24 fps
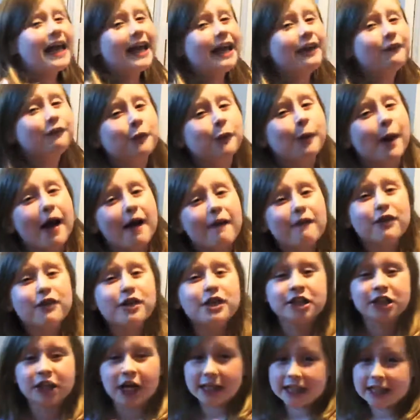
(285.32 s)
if you
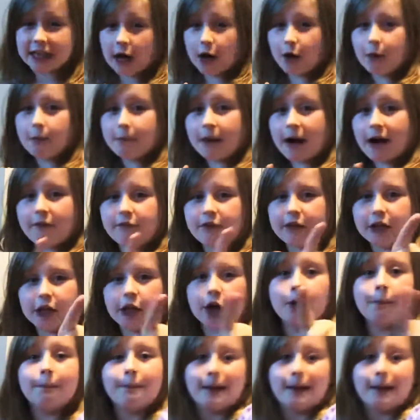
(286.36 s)
haven't checked out my video,